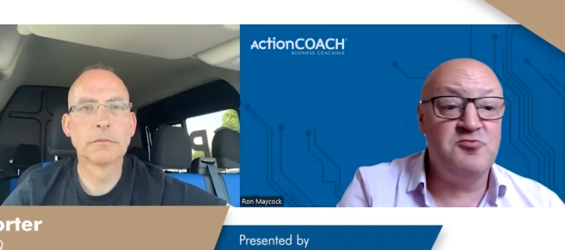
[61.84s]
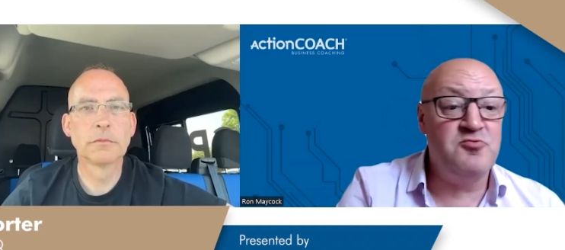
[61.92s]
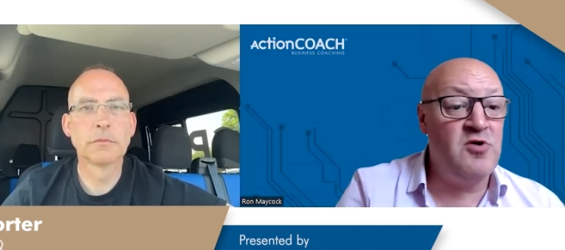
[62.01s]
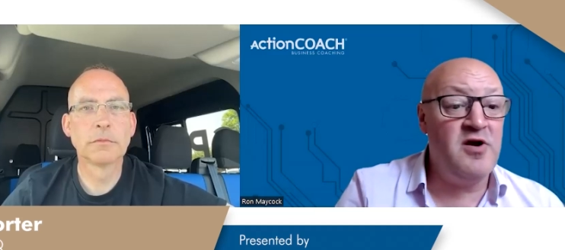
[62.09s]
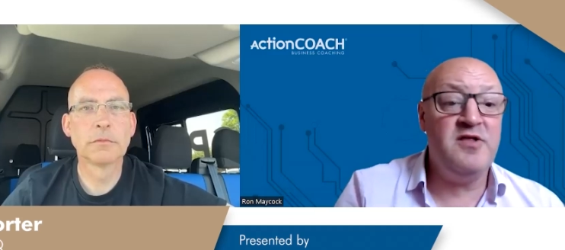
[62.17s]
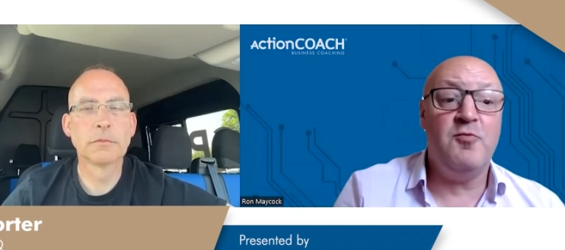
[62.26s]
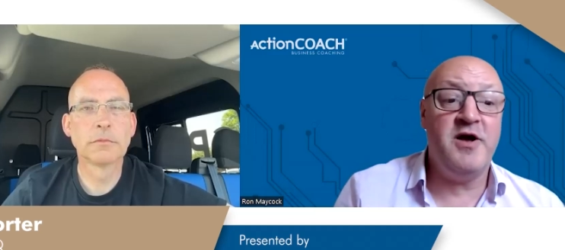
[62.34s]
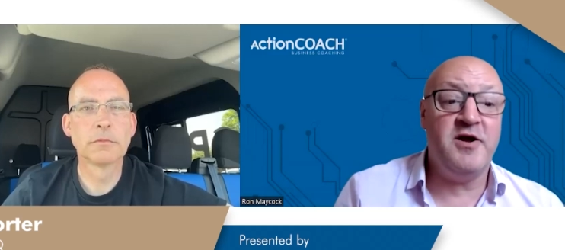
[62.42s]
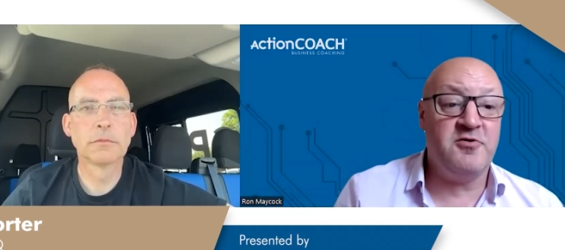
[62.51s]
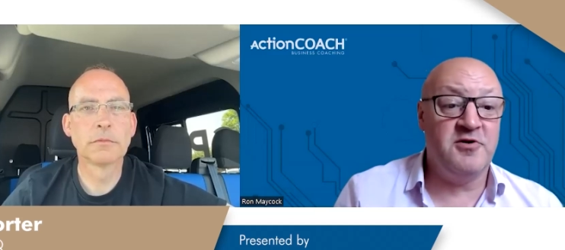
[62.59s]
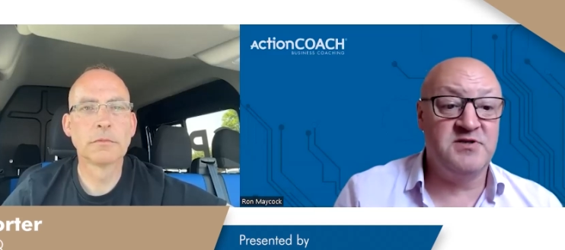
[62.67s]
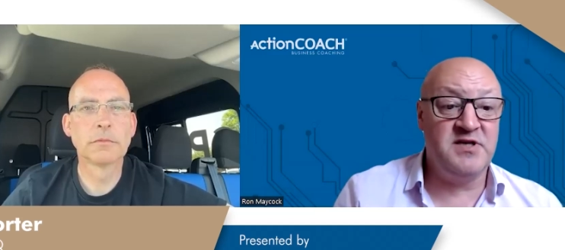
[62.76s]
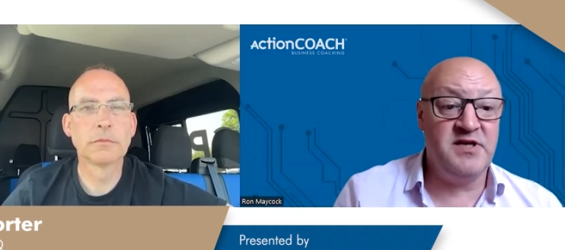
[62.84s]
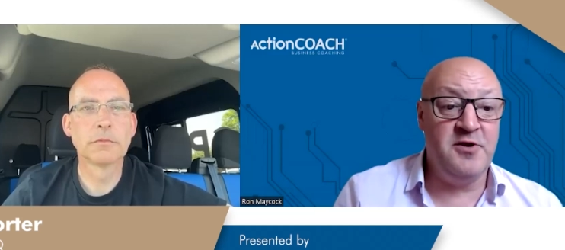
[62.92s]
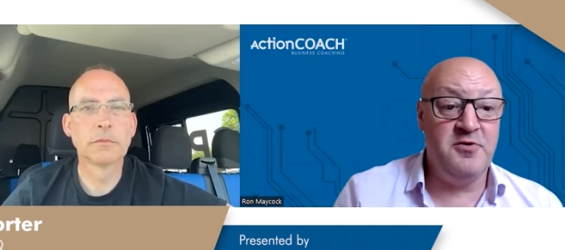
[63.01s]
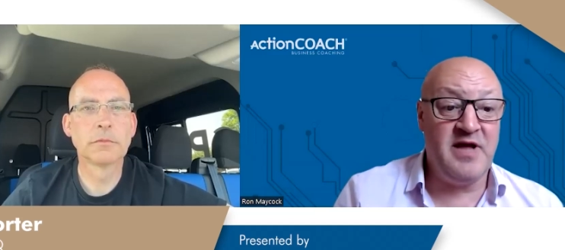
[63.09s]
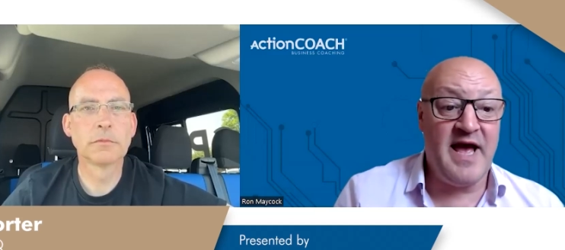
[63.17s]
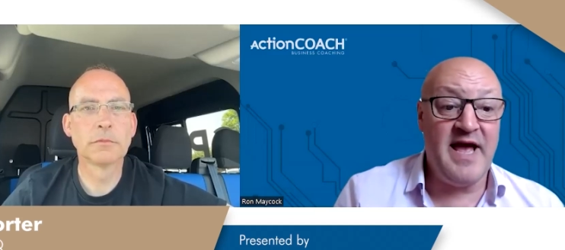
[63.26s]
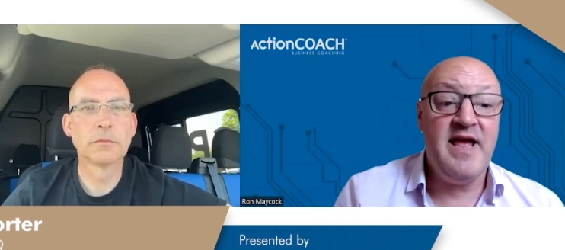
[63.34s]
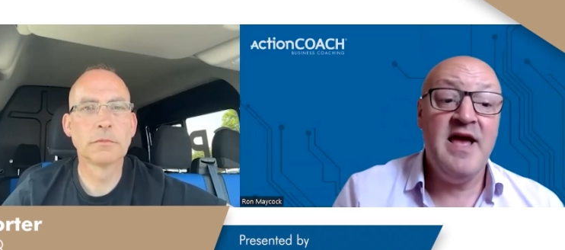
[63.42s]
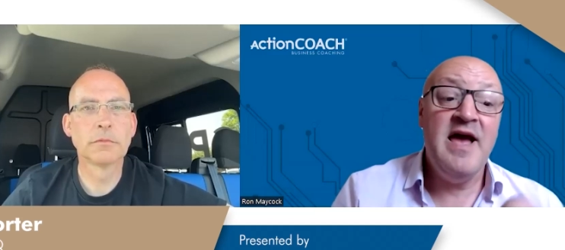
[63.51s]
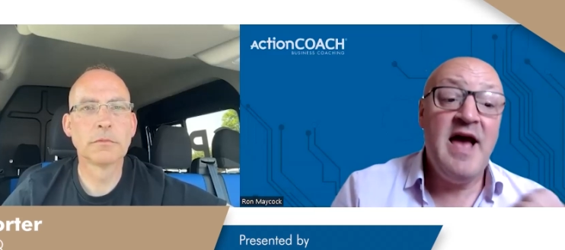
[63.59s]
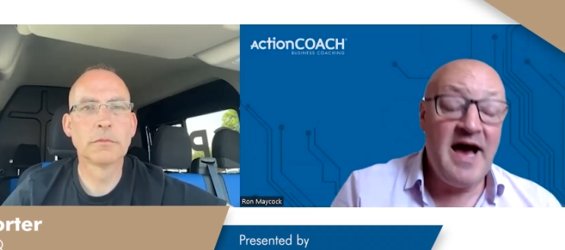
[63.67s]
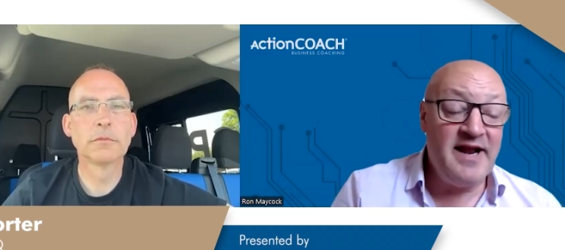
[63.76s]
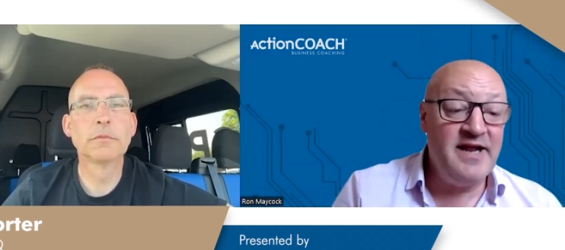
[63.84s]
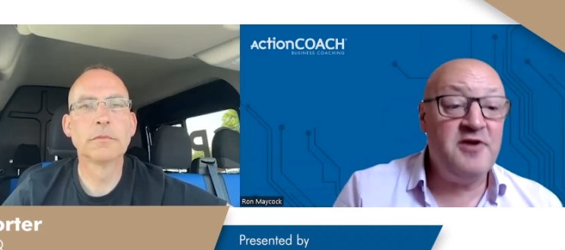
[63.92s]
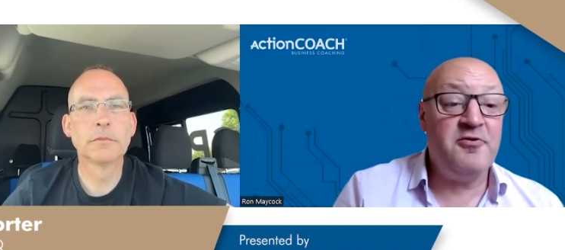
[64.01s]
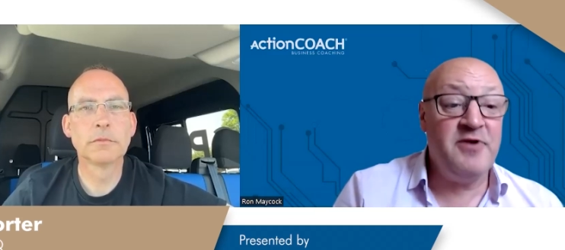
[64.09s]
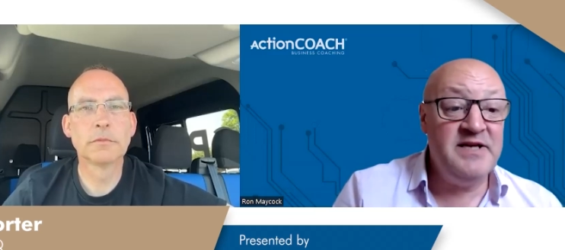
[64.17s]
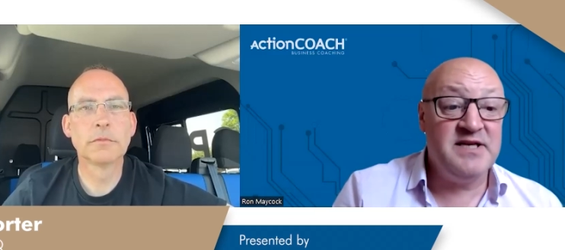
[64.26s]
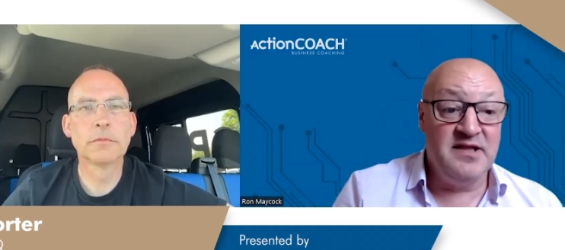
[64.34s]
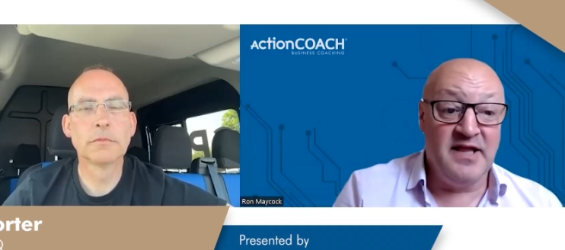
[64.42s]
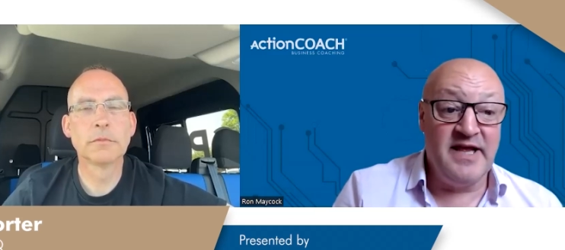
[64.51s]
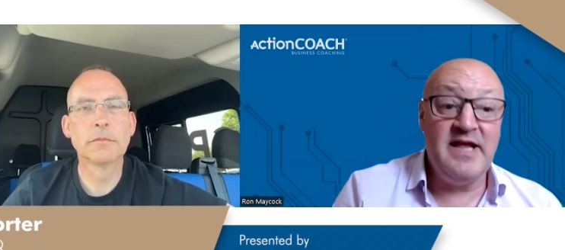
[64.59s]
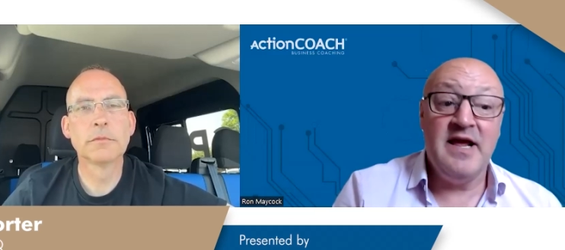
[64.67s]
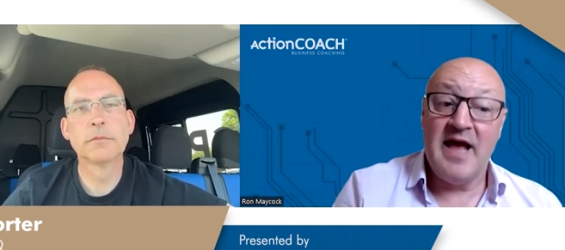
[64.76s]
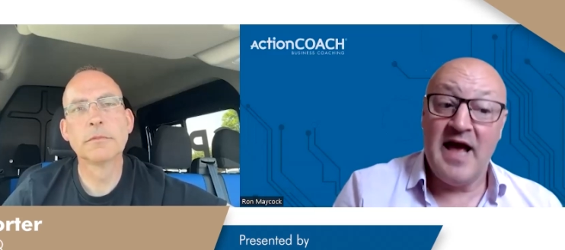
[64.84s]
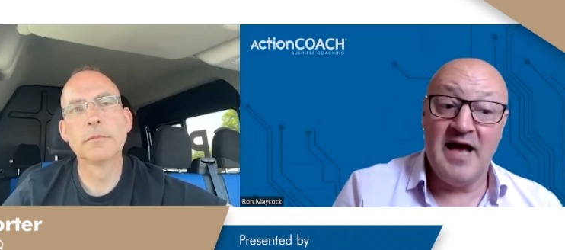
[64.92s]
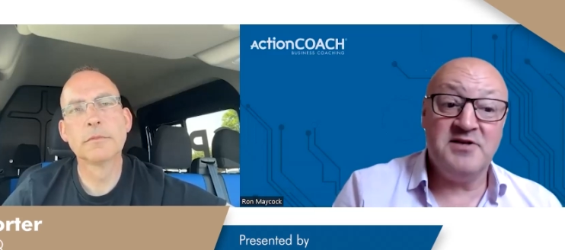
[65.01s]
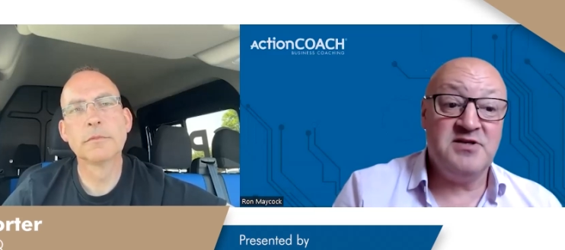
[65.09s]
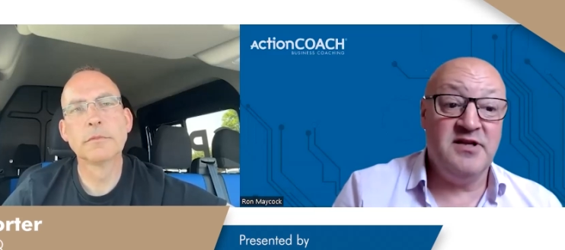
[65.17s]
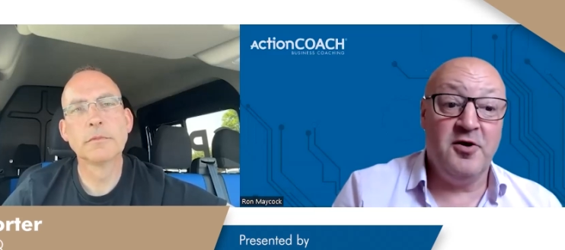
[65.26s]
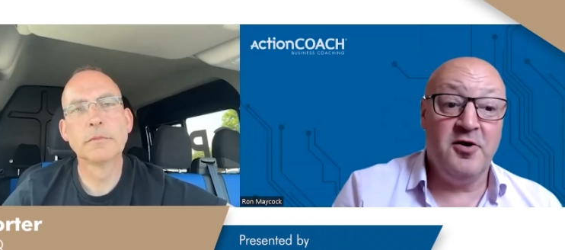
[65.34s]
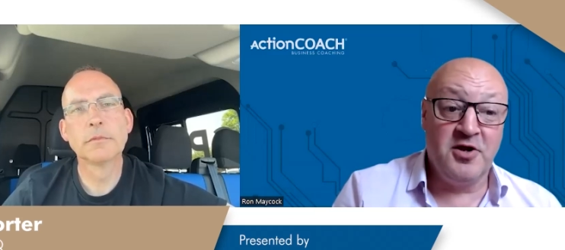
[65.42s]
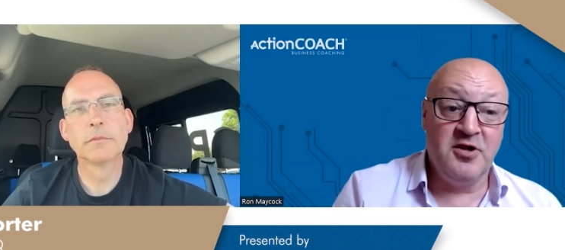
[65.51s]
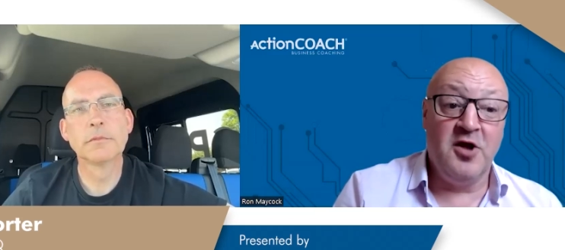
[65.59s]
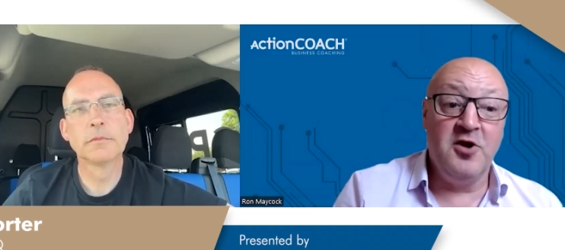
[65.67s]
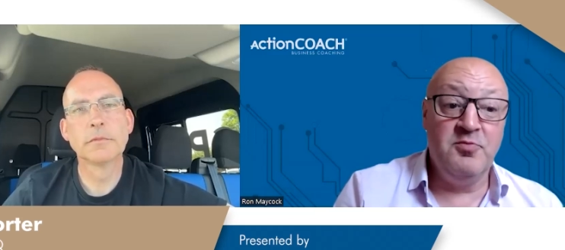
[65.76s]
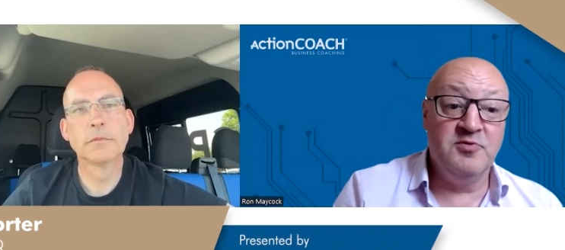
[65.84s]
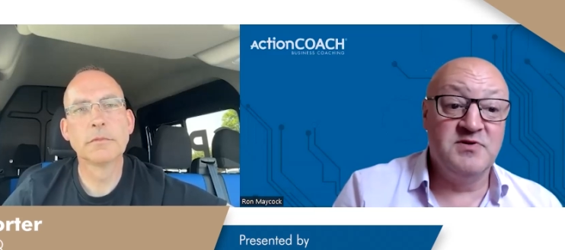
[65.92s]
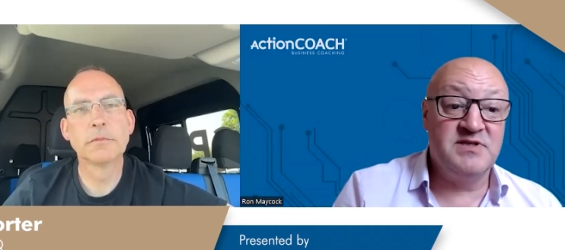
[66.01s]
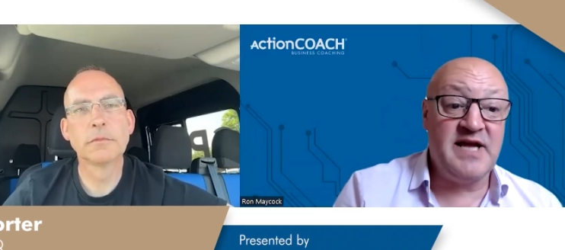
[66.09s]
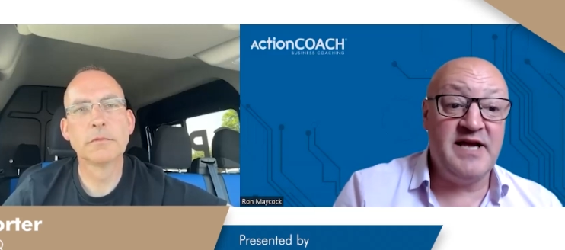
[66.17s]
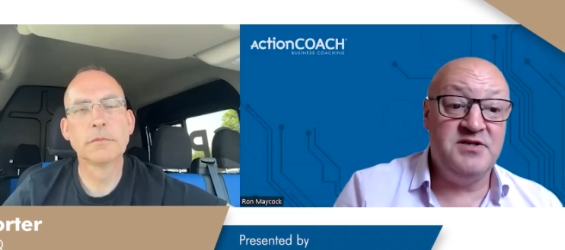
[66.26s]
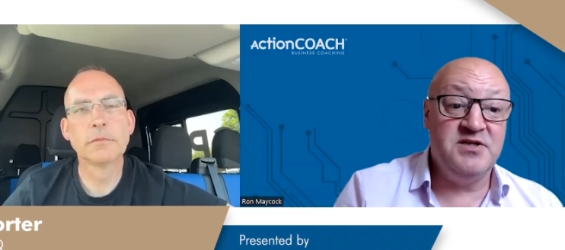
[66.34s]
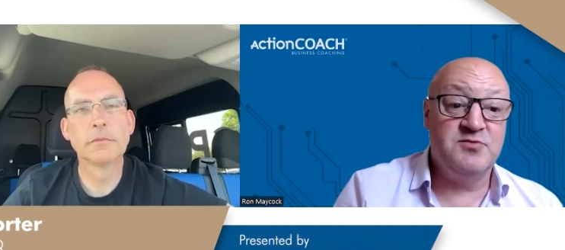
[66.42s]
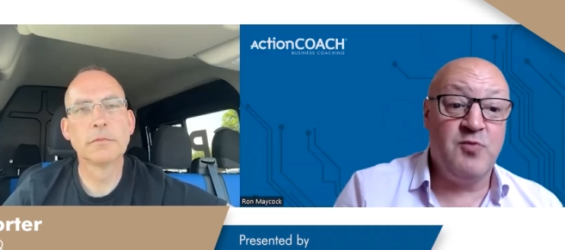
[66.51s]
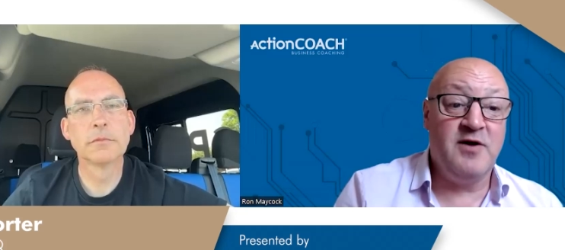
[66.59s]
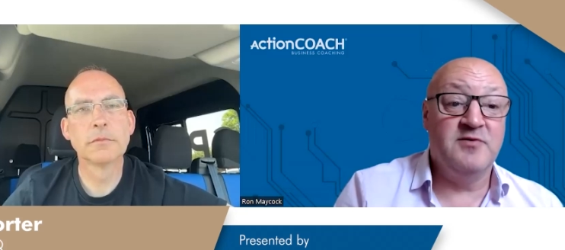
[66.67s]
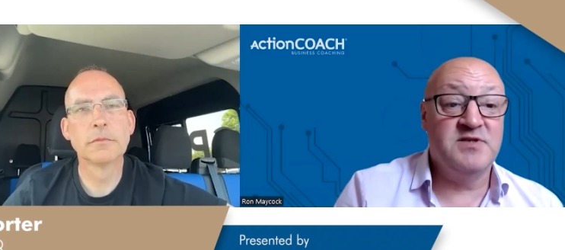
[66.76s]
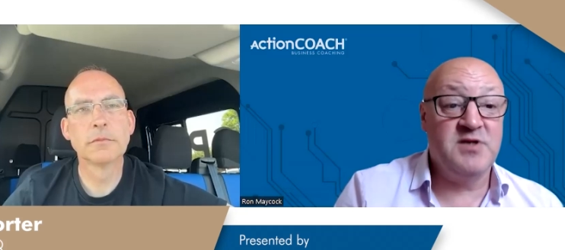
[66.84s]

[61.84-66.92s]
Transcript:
Speaker 1: right the way across the U K, and increasingly, actually on a global stage as well.